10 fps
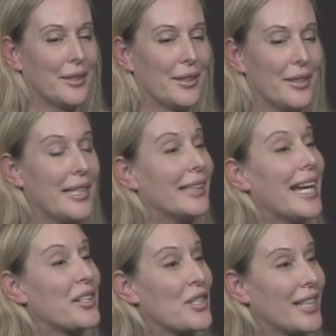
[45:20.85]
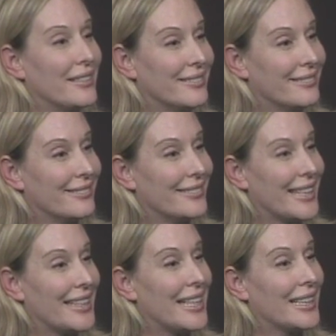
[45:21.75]
the election
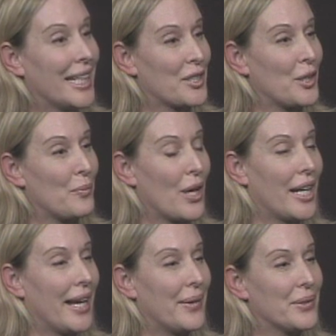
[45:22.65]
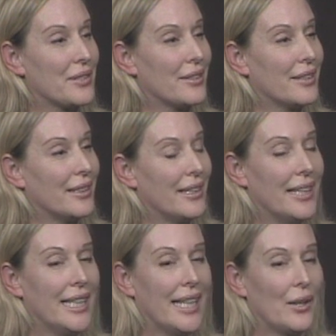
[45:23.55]
that the election brought out.
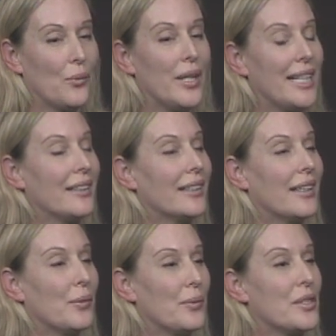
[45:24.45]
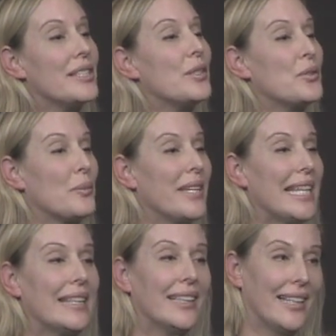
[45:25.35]
We need to do some
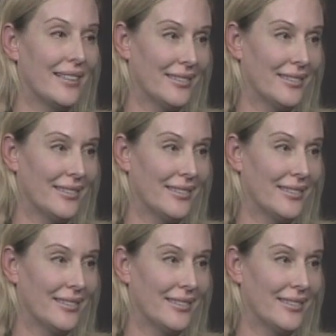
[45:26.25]
healing